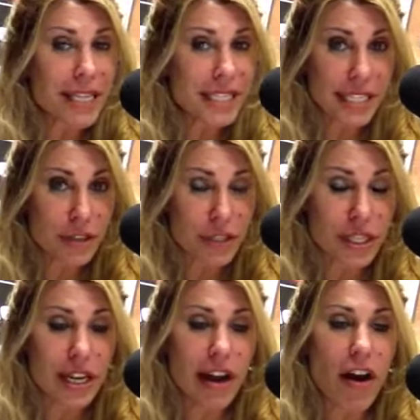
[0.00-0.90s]
secret
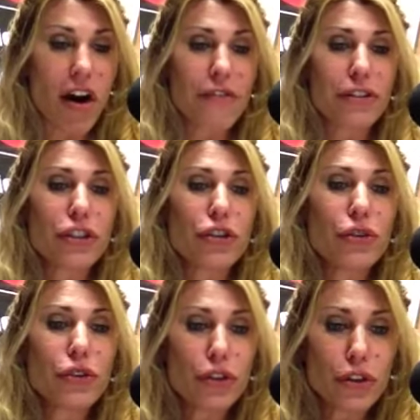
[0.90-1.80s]
that I offer to
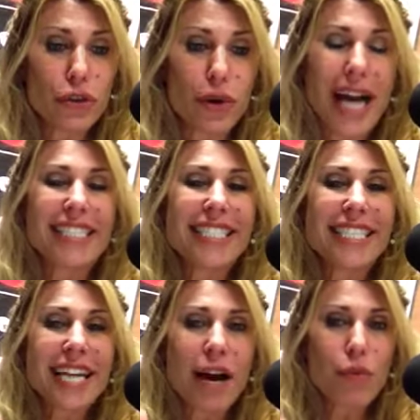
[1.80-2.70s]
you. I
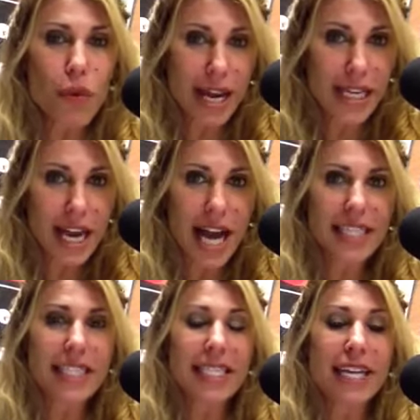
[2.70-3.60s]
did not wait. I
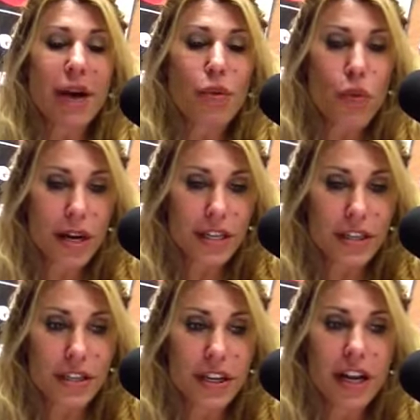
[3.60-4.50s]
did not
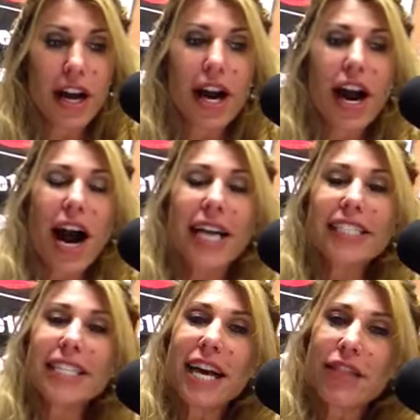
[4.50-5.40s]
wonder. I
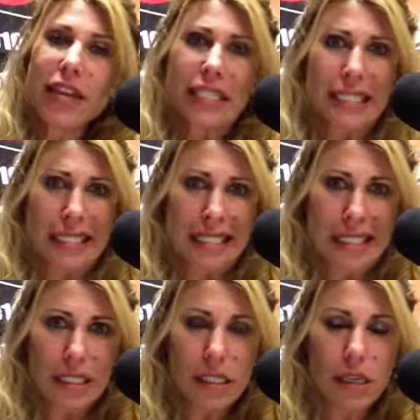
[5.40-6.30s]
did not think,
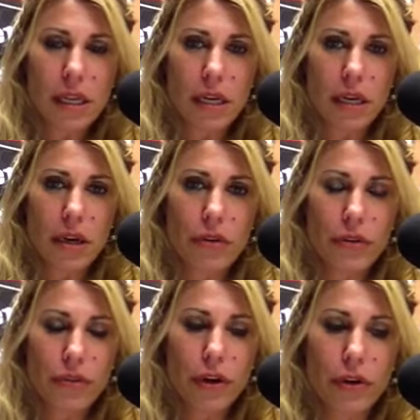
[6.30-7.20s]
gee, is something going to go
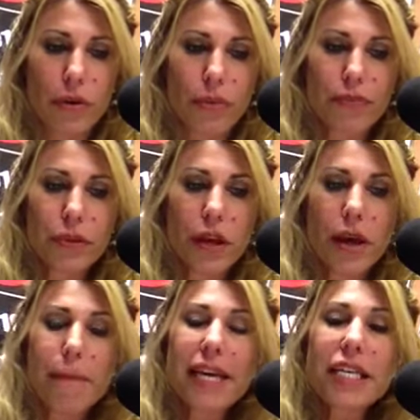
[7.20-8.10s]
through?
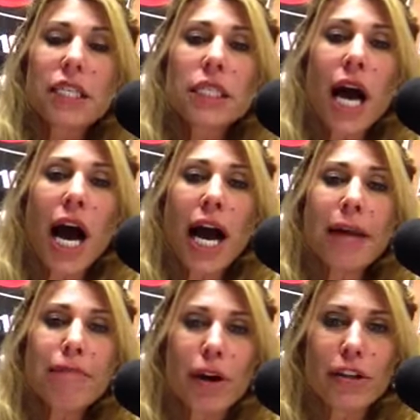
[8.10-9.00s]
Because
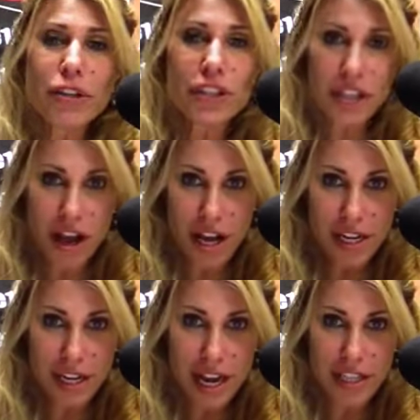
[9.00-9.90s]
time marches on,
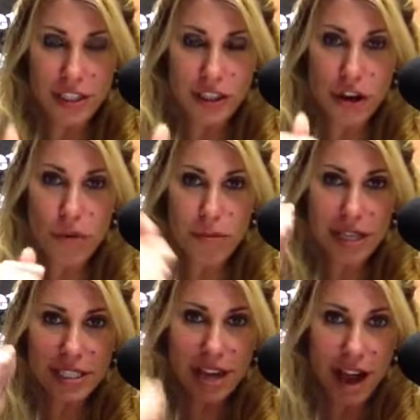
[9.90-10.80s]
and so
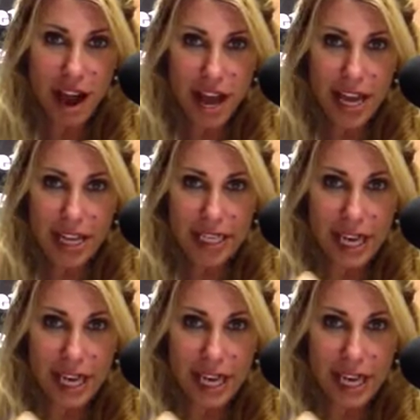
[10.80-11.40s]
must I.